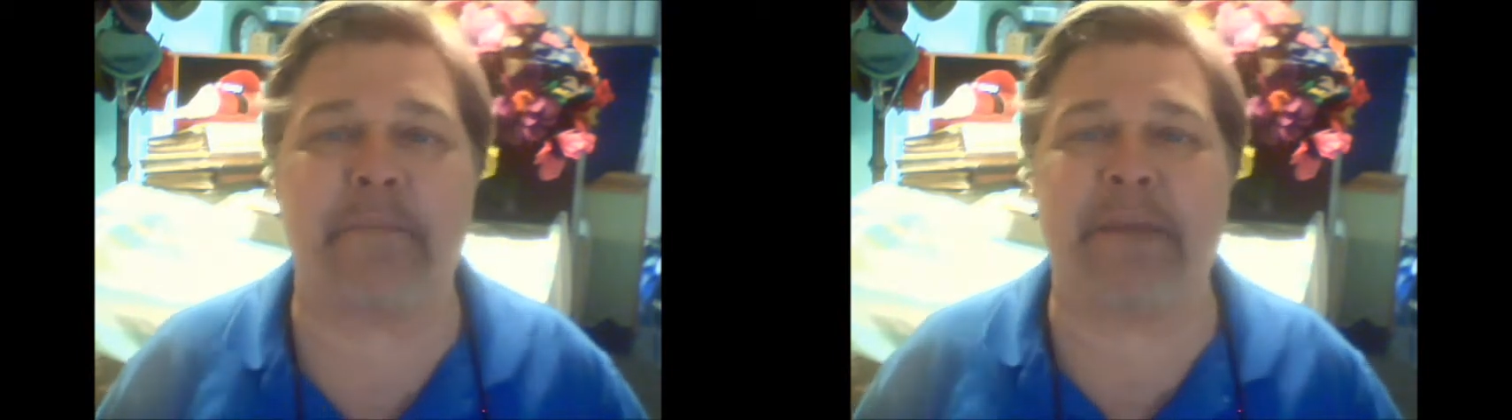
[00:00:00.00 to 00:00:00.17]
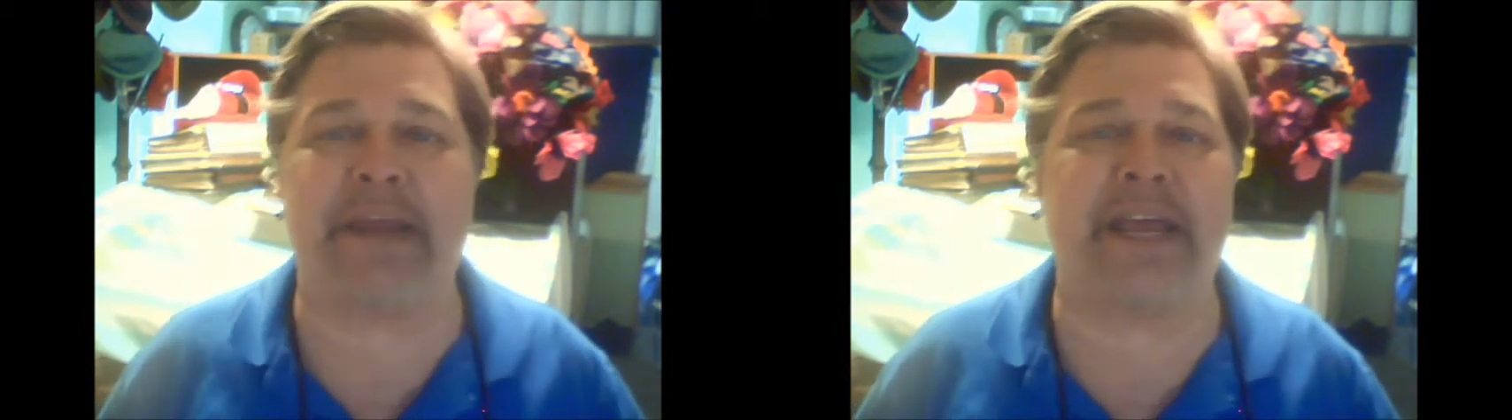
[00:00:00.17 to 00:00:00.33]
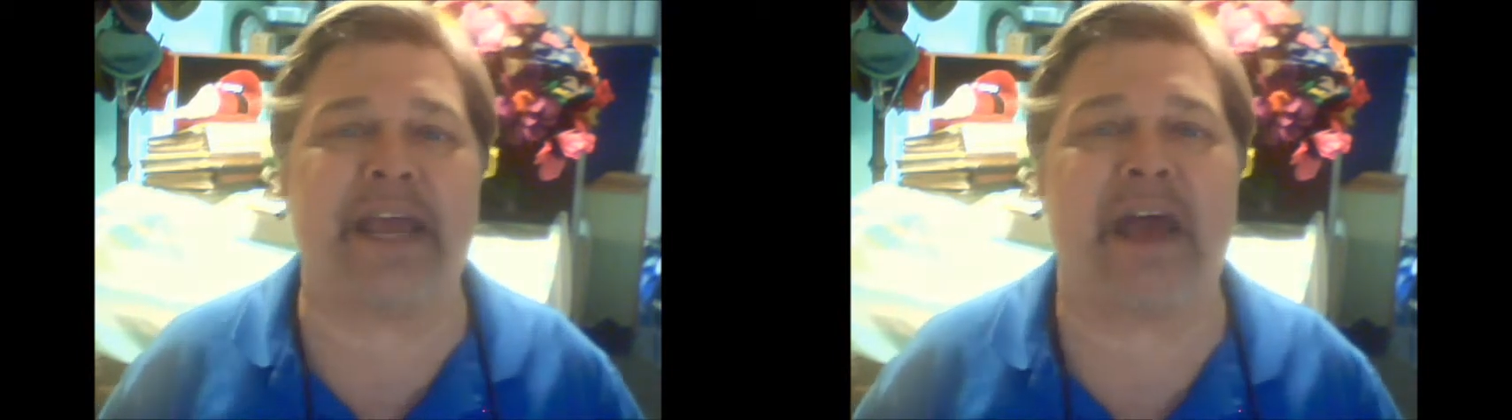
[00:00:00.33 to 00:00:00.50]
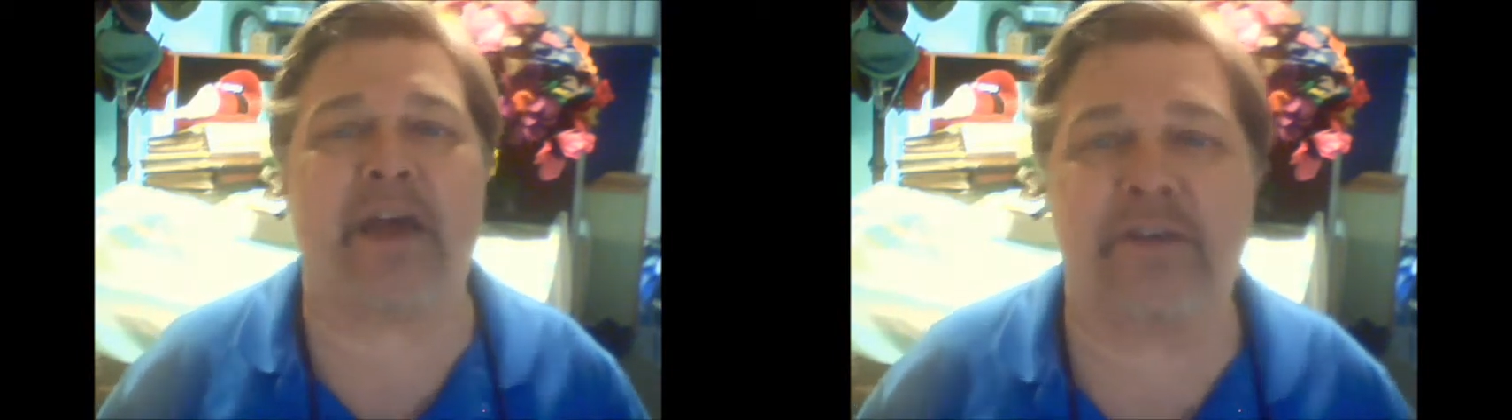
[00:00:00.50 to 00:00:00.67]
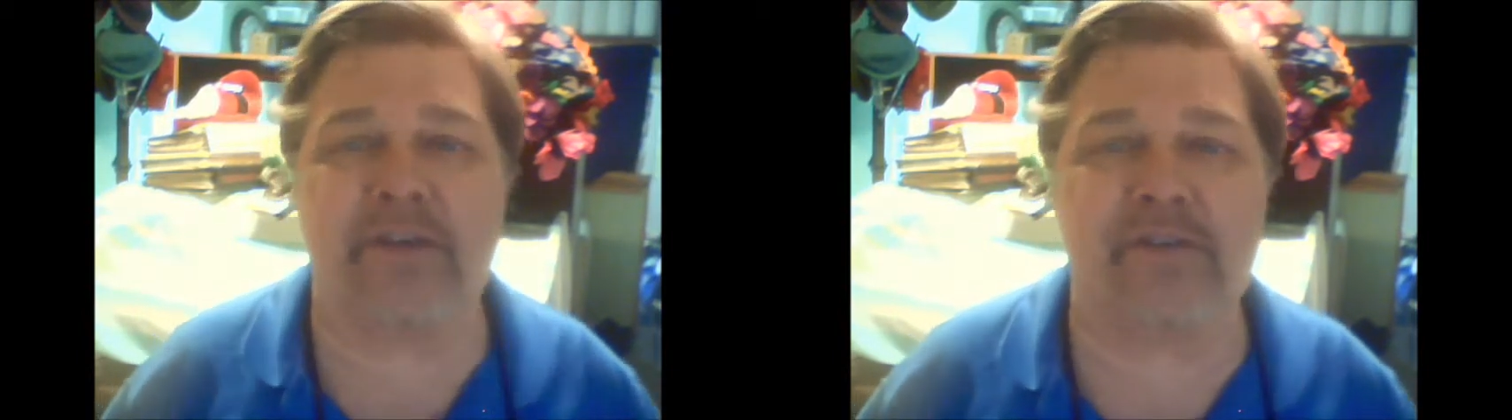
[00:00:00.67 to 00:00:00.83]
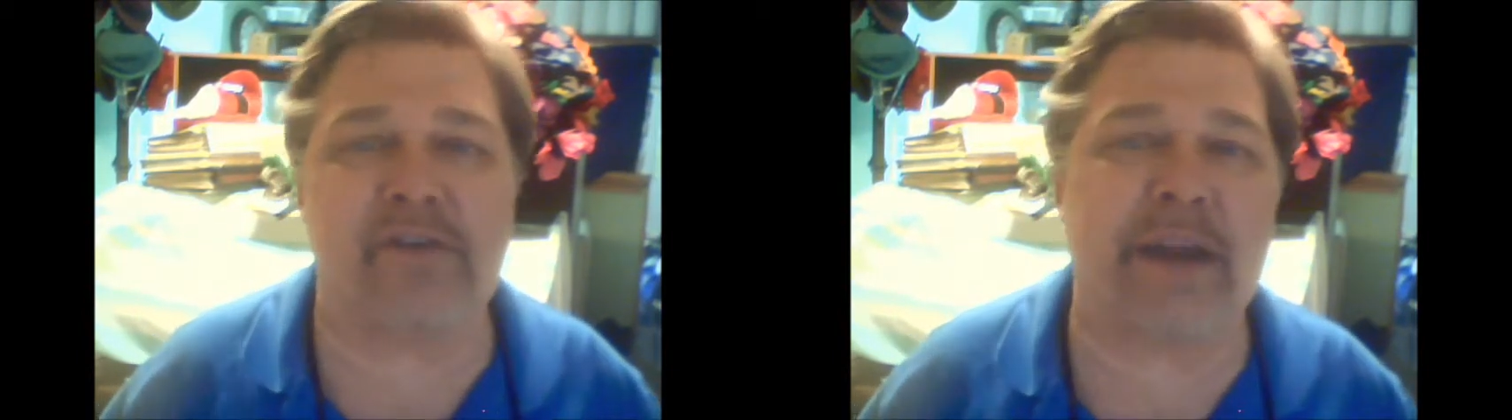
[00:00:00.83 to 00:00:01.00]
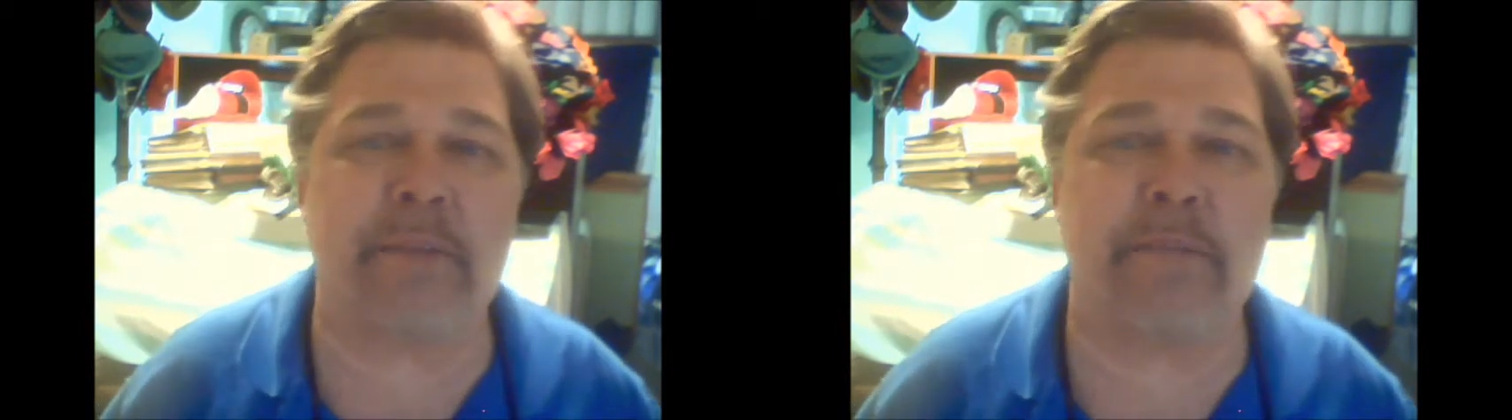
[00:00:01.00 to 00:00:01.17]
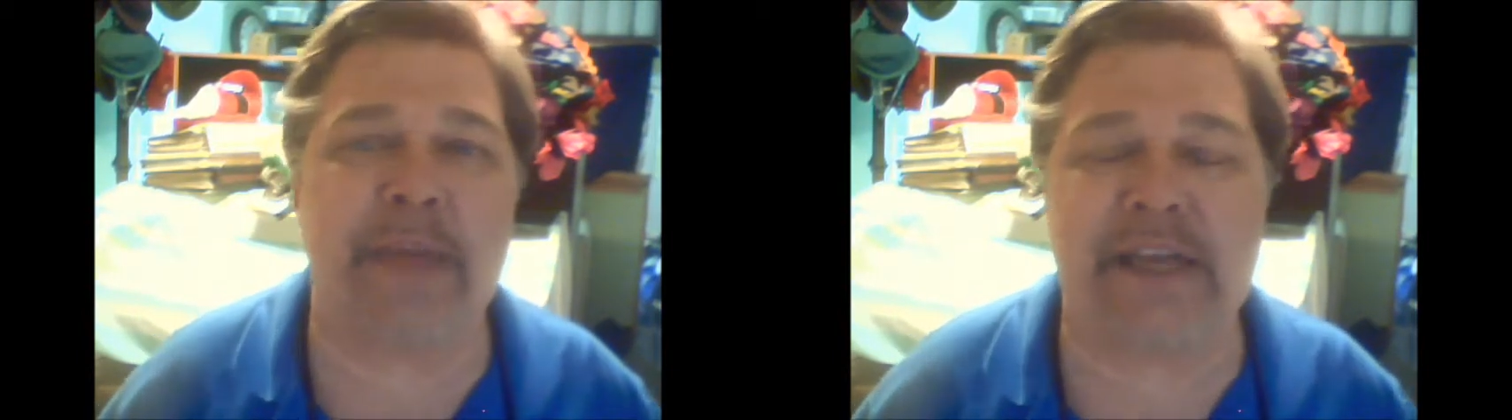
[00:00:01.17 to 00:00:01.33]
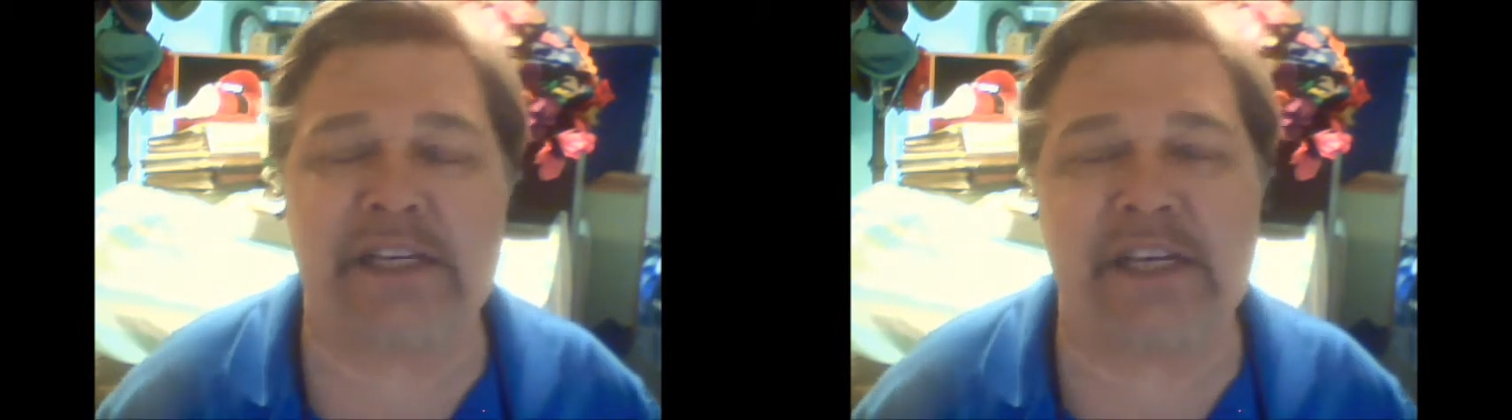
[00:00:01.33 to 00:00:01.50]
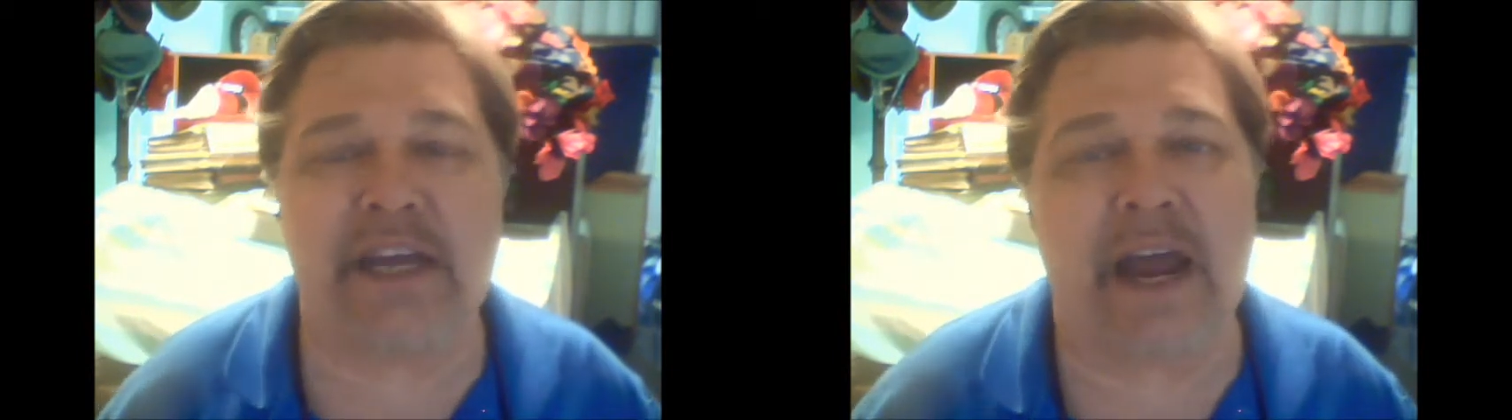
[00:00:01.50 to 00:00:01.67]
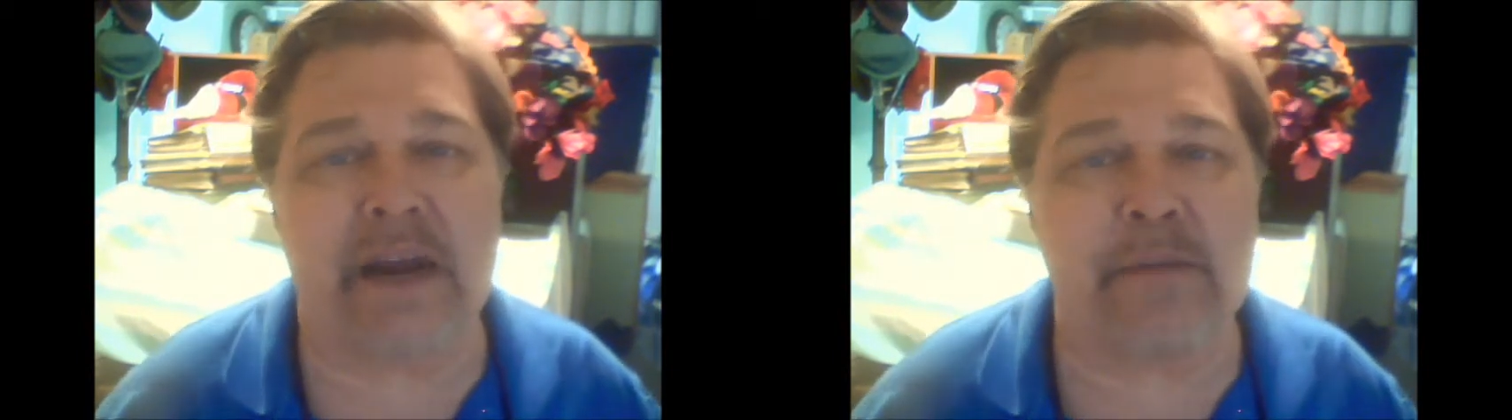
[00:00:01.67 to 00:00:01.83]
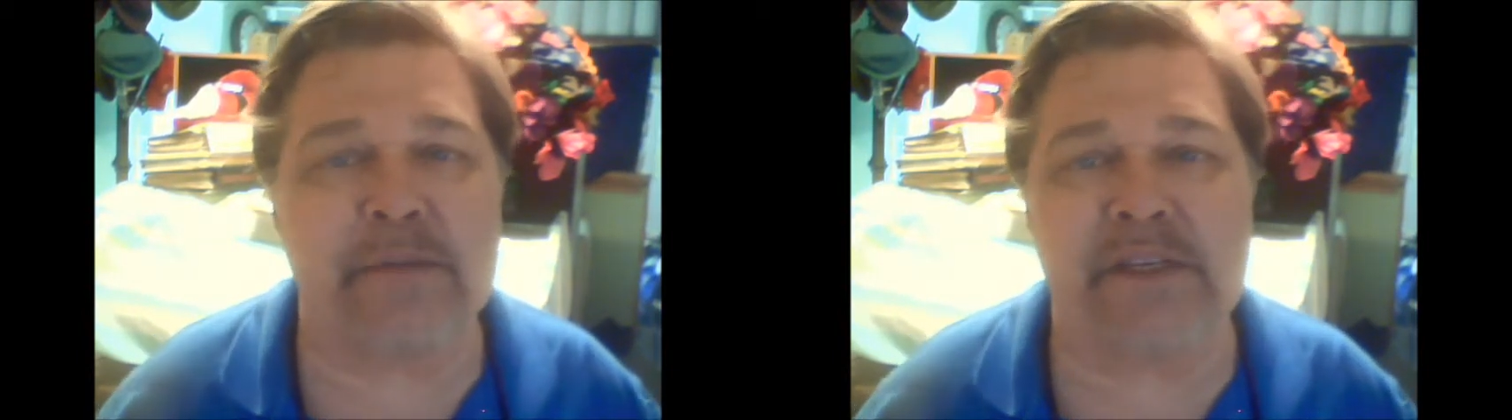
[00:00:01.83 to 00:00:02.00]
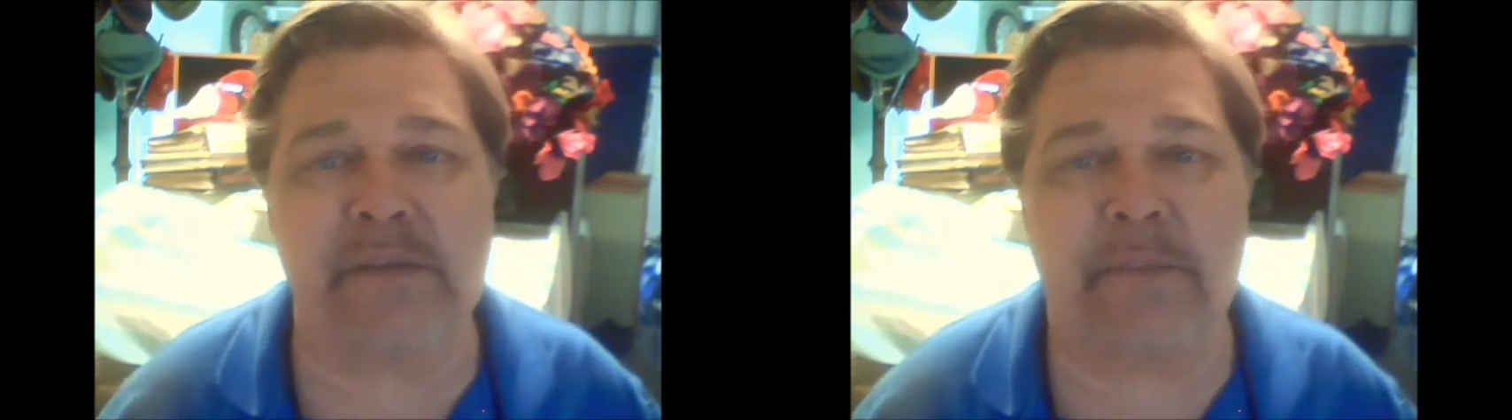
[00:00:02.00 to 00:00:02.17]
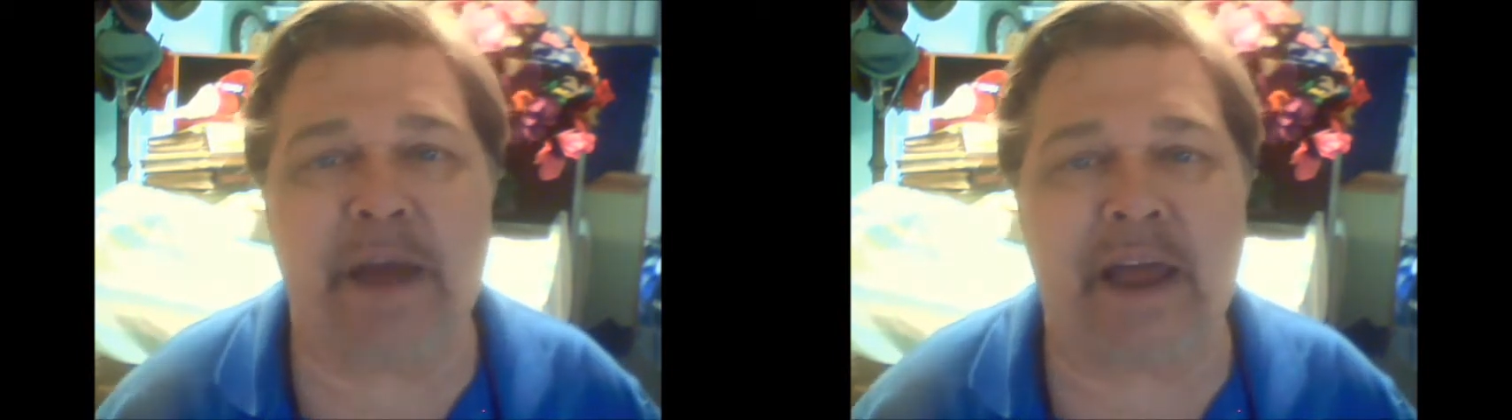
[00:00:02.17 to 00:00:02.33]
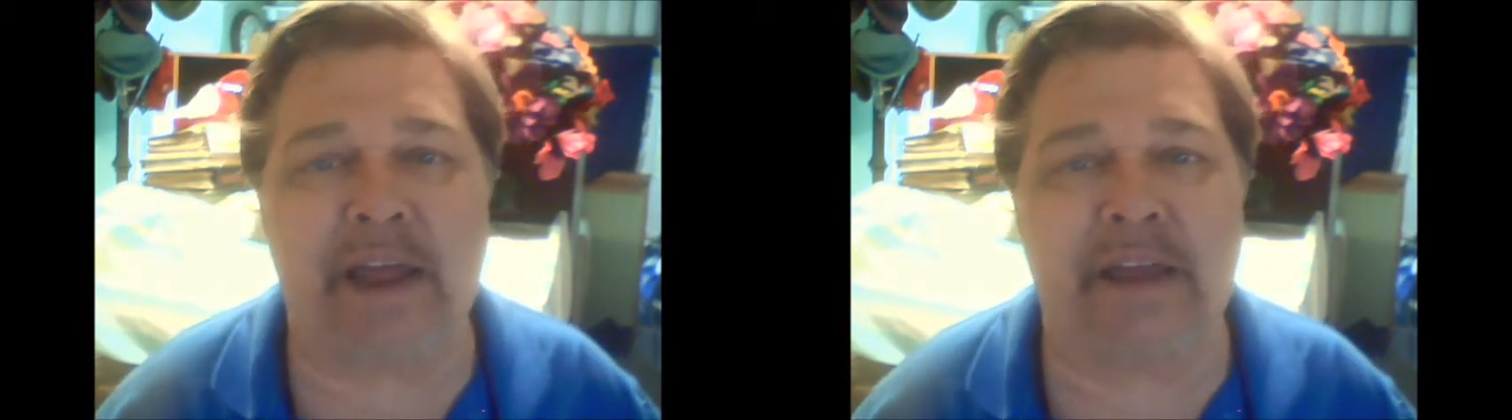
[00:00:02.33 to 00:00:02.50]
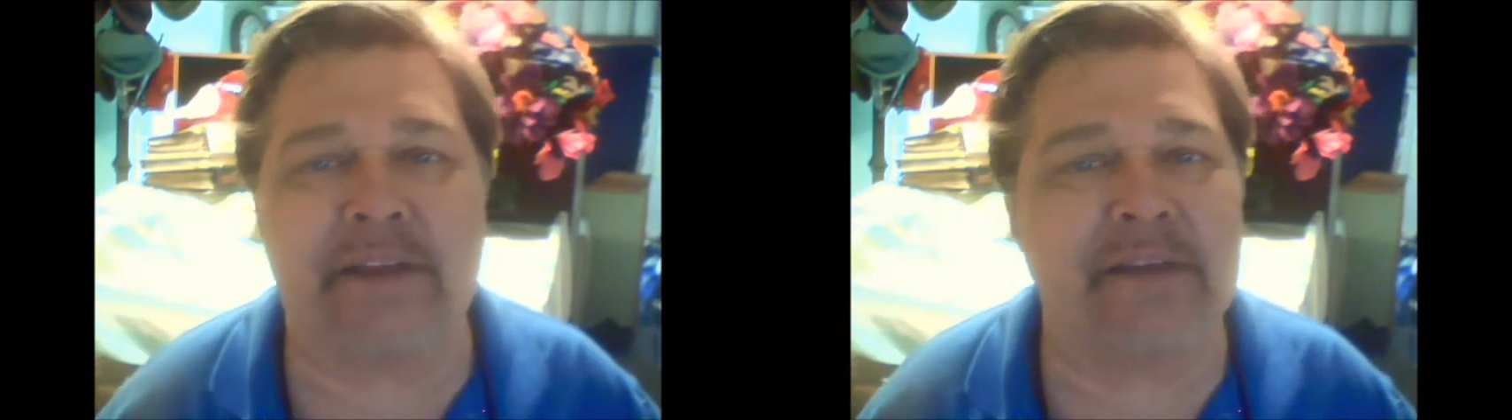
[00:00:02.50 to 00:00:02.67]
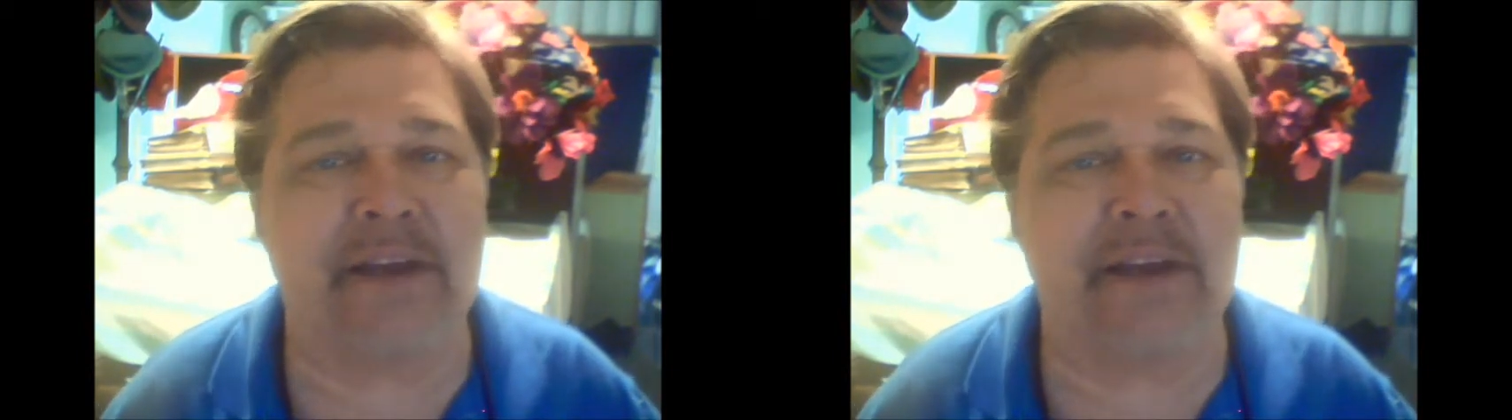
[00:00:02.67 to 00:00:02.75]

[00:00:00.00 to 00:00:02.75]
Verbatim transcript: many other great magic items to buy.